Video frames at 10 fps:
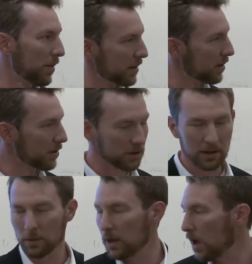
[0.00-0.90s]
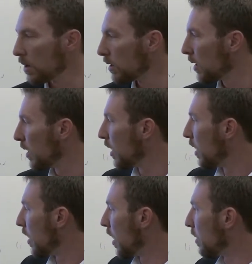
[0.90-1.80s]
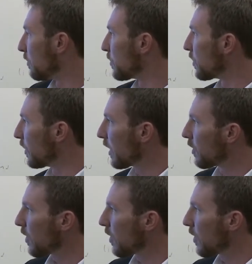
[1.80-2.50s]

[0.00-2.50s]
the best decision that we can. Um, so what that